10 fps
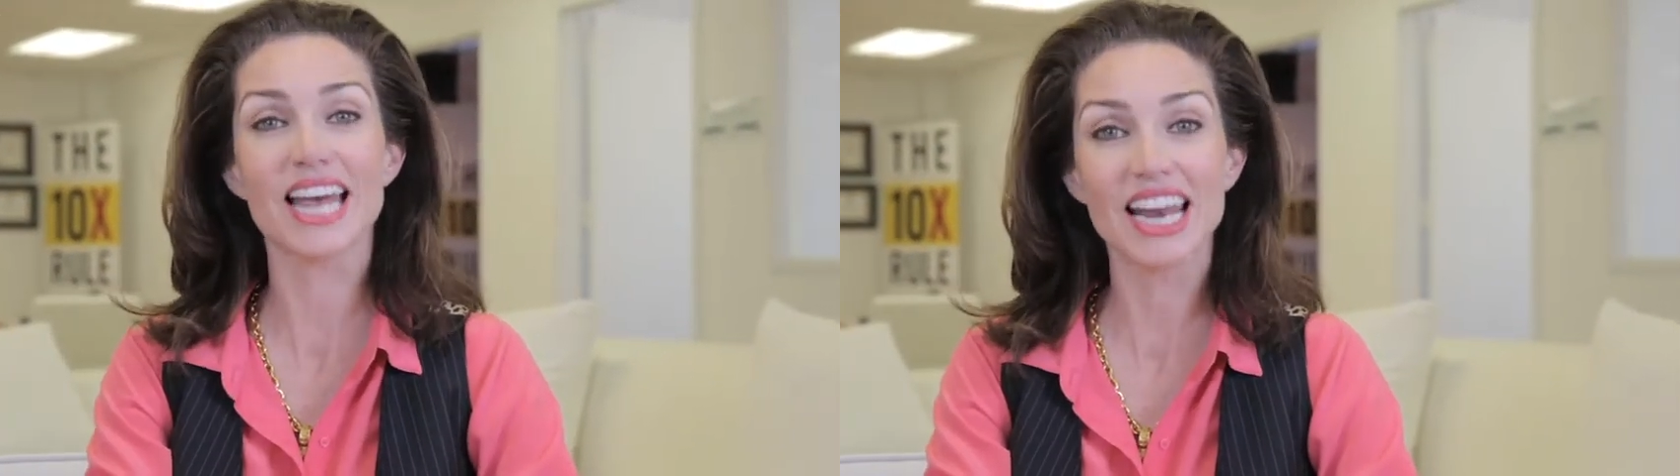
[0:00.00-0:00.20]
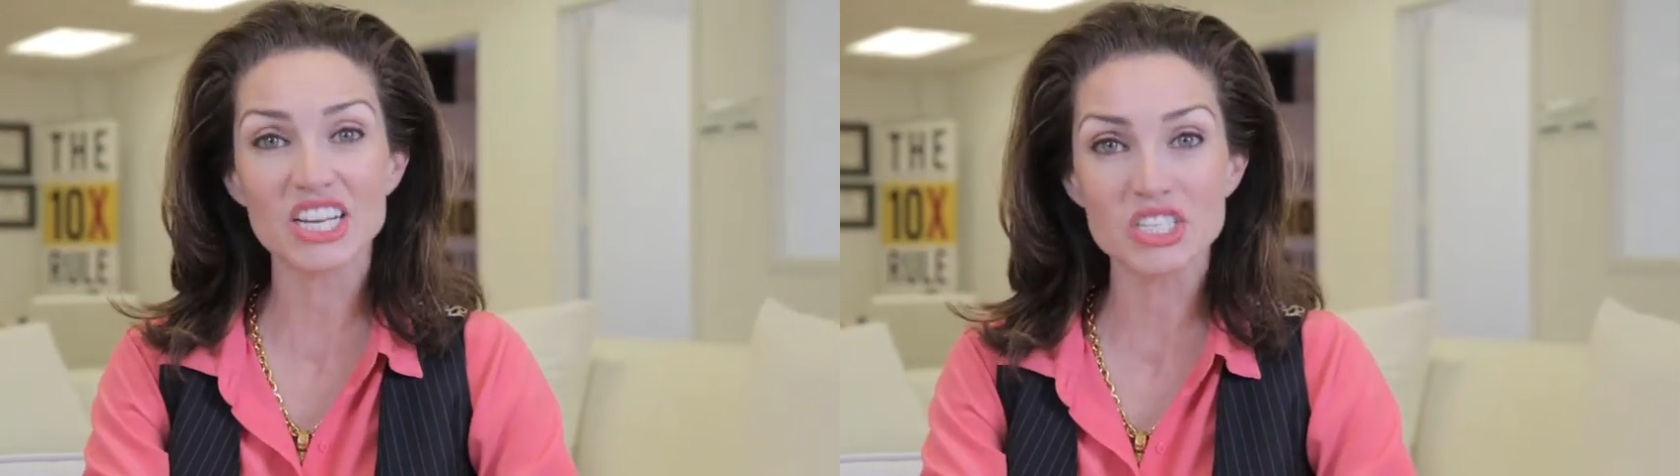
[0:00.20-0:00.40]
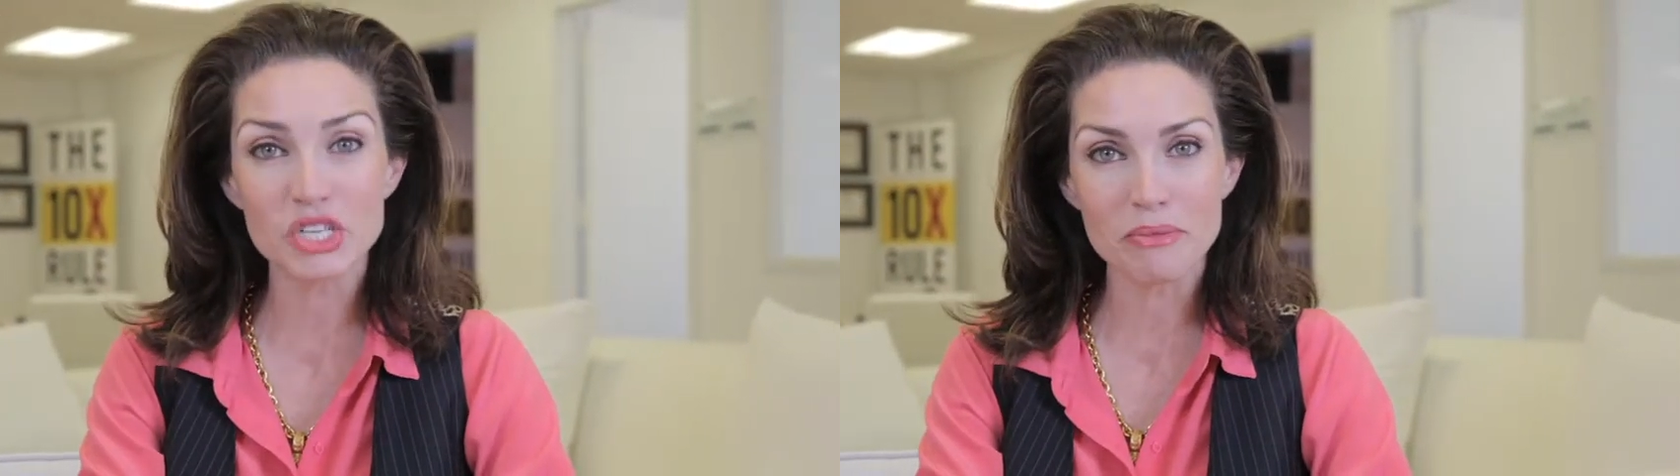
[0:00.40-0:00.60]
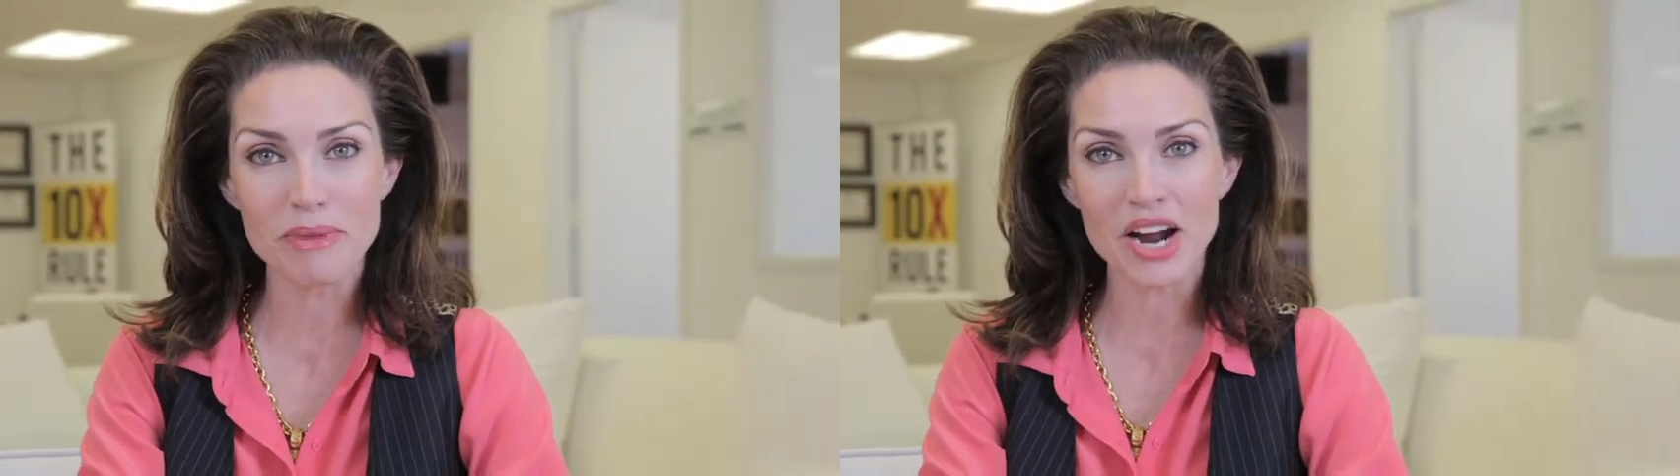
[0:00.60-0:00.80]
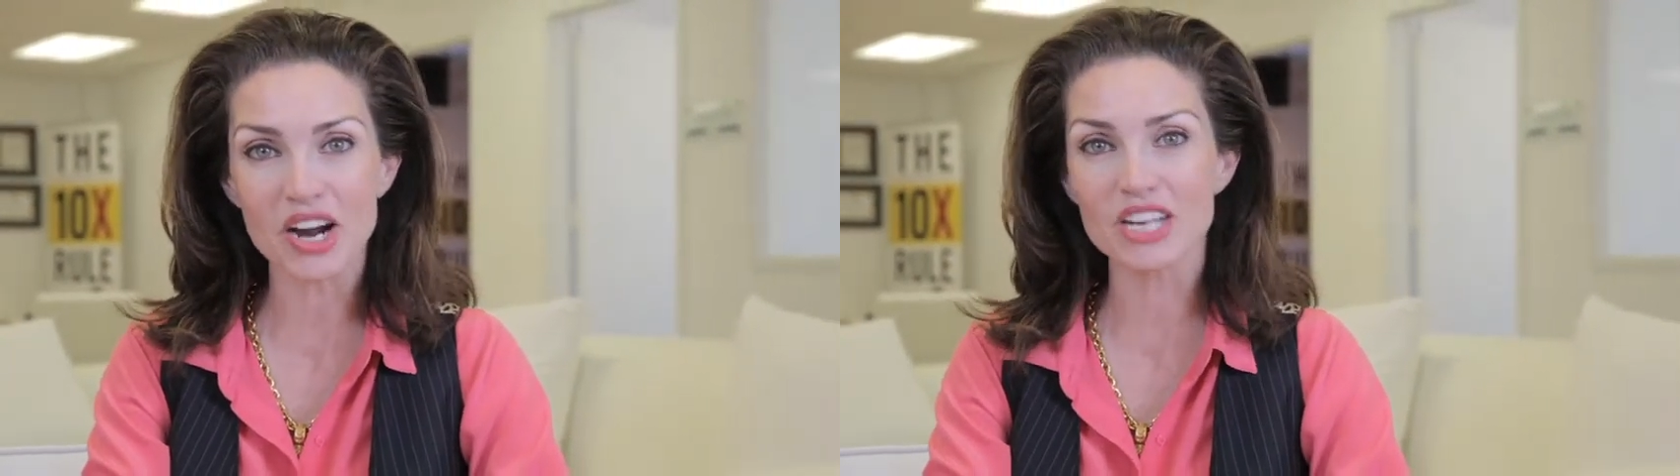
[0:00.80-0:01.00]
10x your
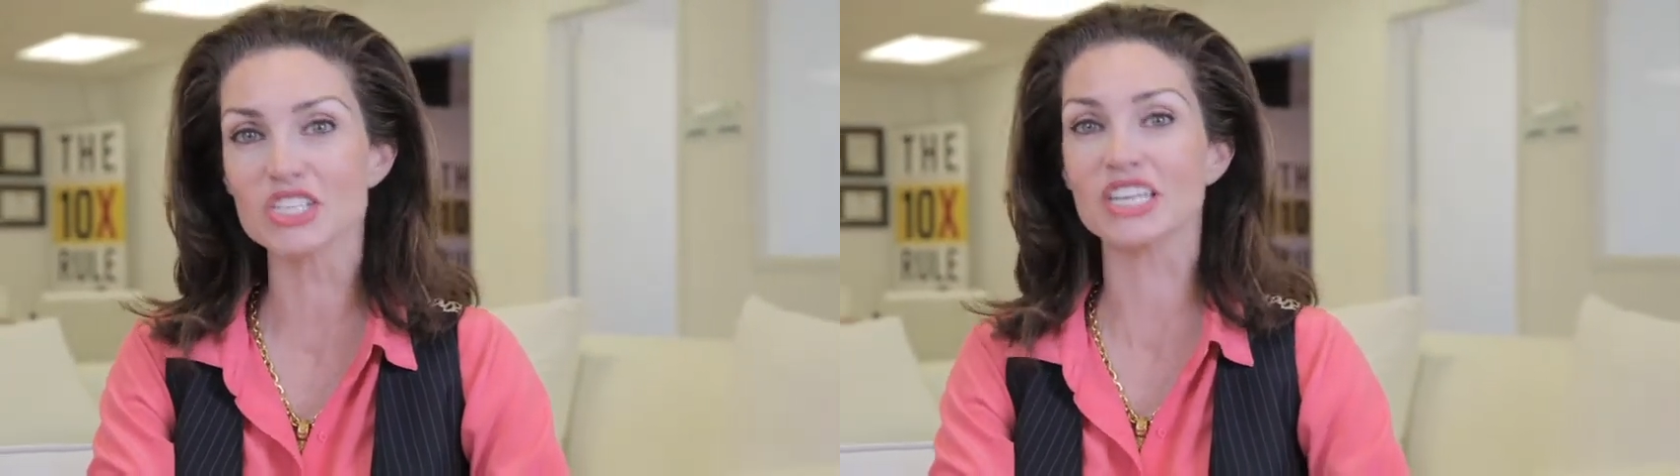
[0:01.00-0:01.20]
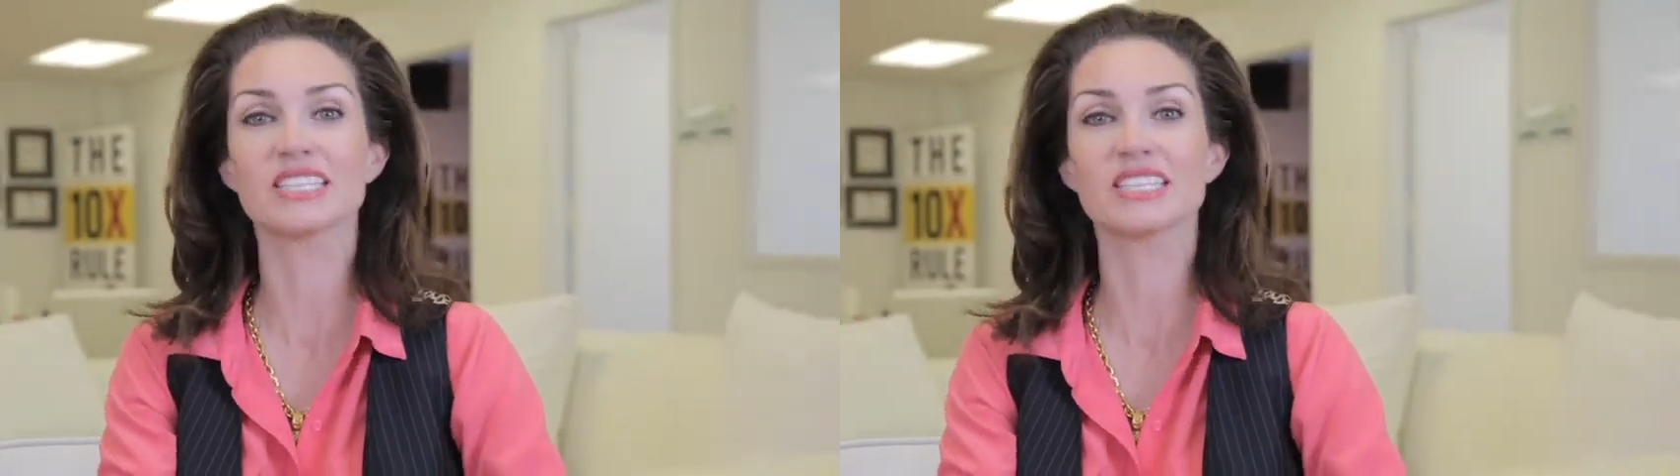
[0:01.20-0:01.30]
marriage.